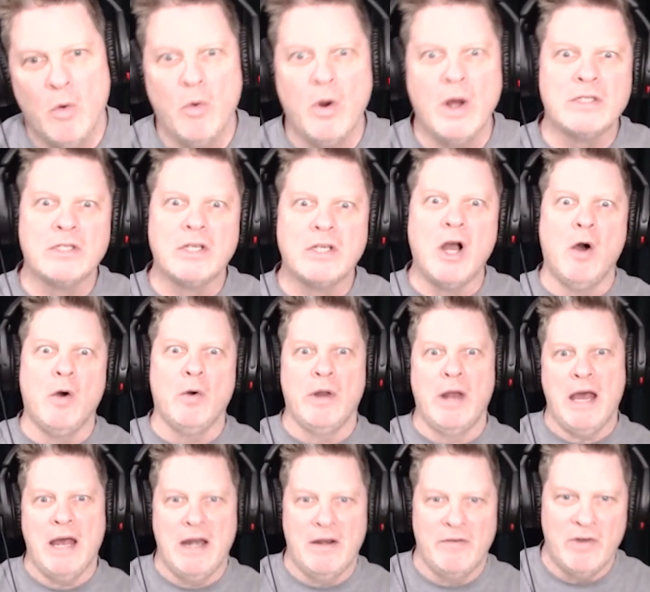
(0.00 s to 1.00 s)
What's going
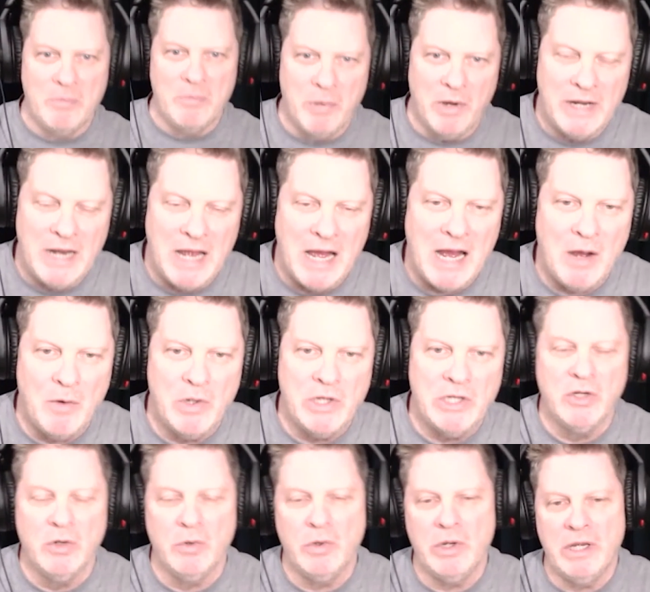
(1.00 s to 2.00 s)
on, everybody? Howie
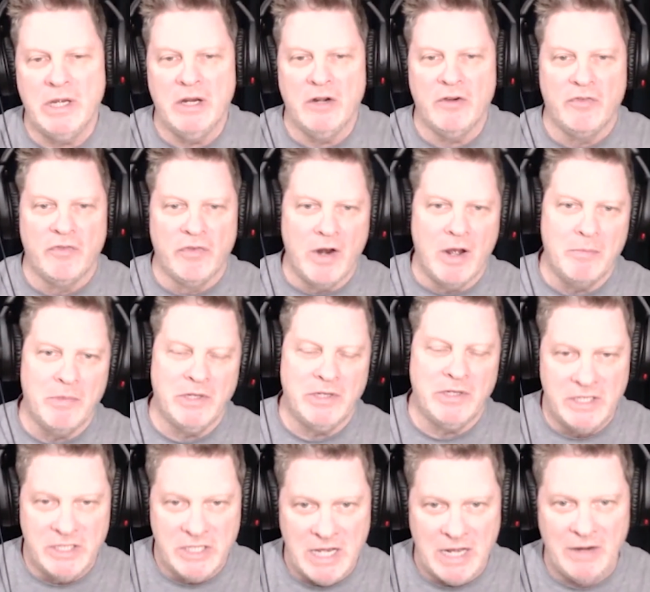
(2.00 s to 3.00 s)
Dewey here from the
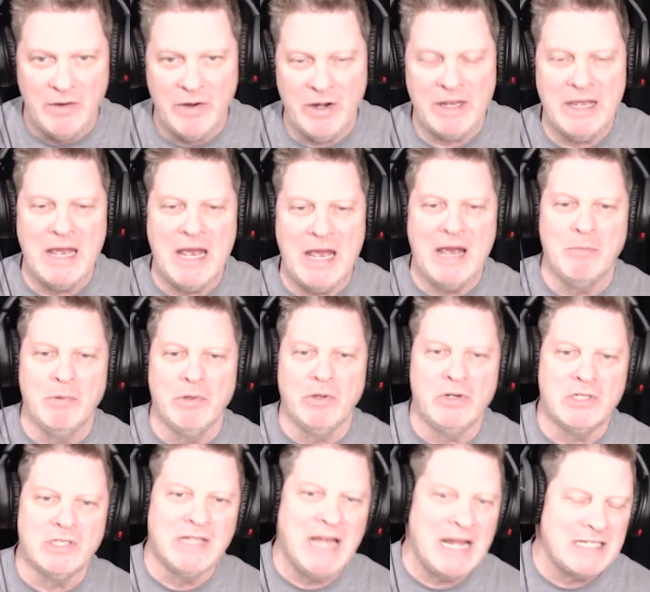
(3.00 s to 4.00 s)
Degenerate
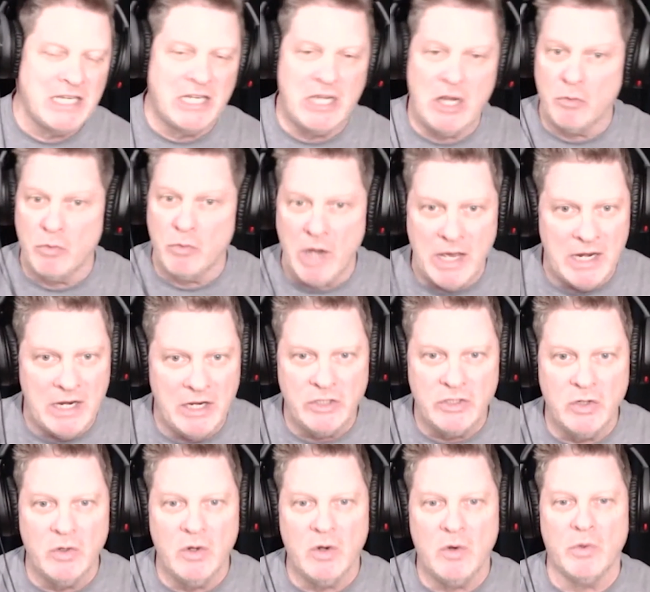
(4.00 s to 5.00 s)
Gamblers. Let's get right
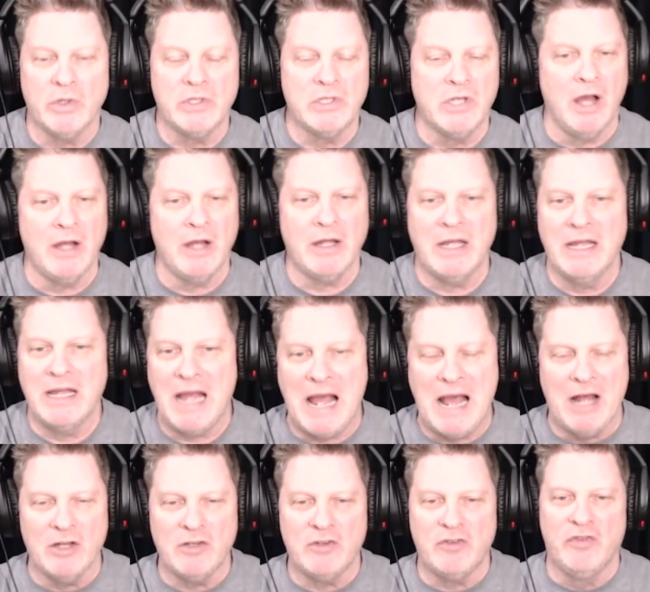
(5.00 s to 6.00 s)
into it. We're talking
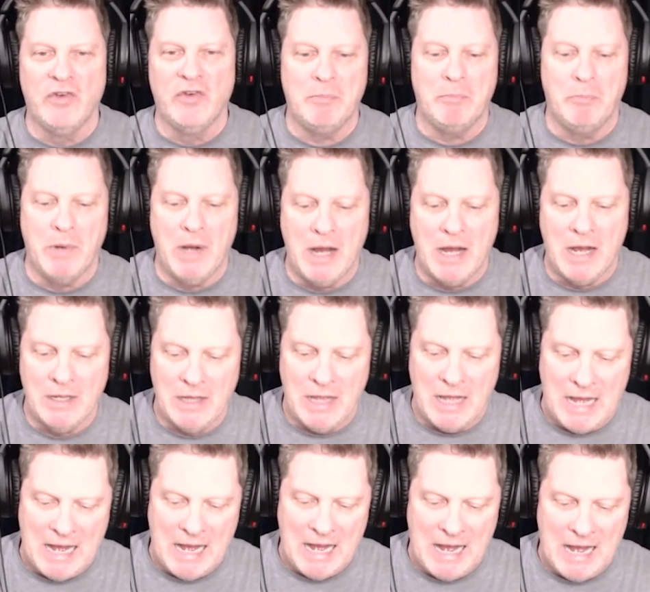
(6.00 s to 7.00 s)
college
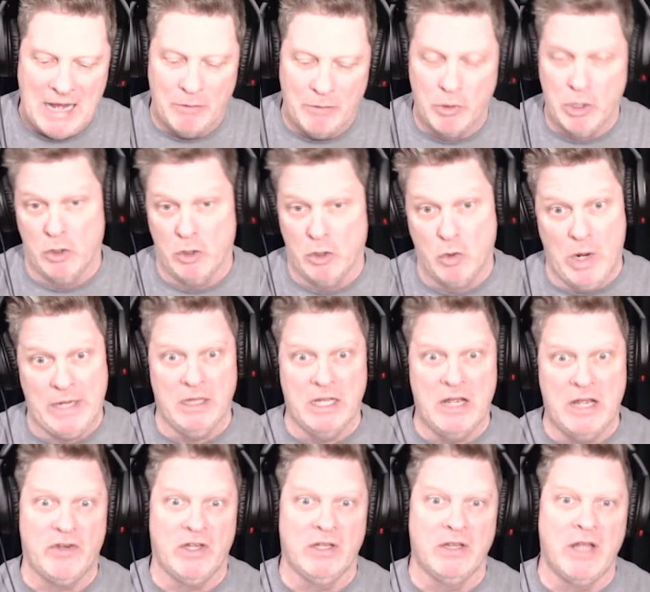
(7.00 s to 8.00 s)
football. Real quickly,
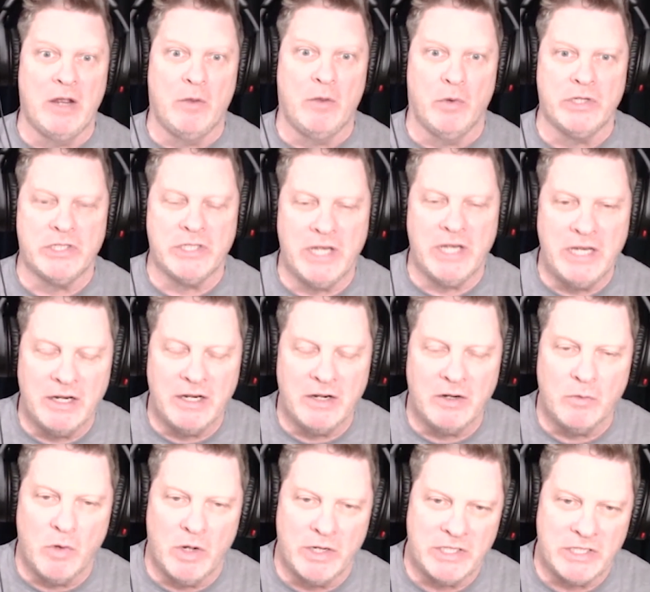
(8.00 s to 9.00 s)
if you like what you hear,
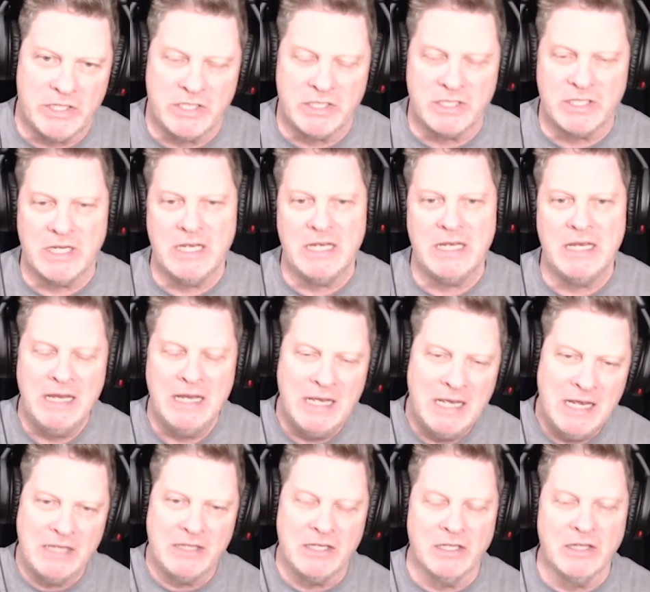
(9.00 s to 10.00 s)
what you see,
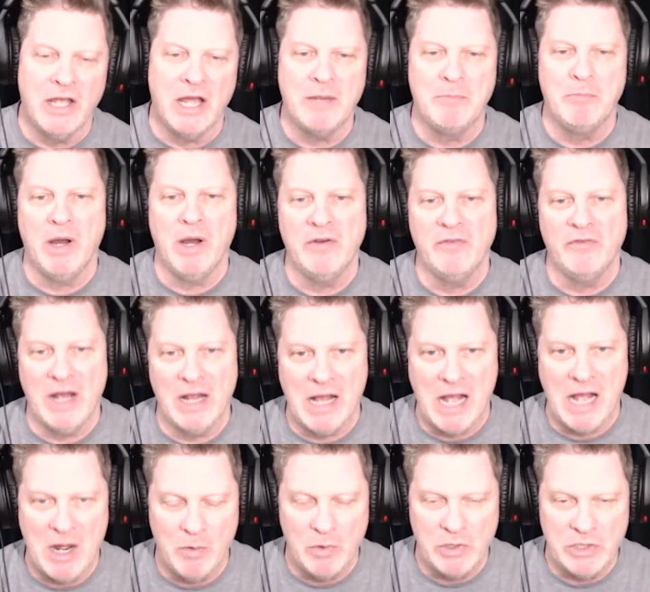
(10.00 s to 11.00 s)
hit the like button, follow
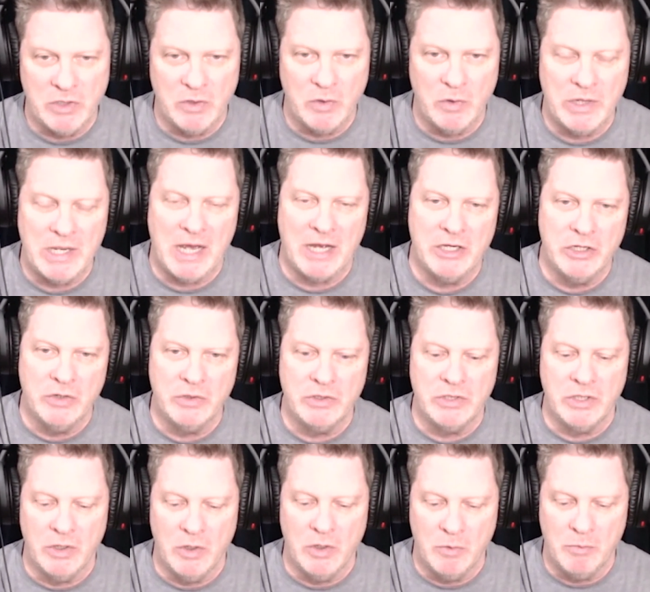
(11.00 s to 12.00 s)
Howie Dewey on
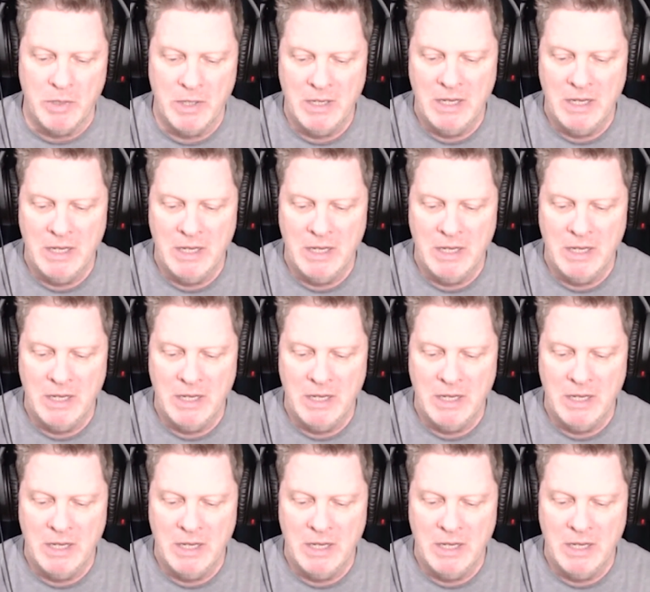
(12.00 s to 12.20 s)
YouTube.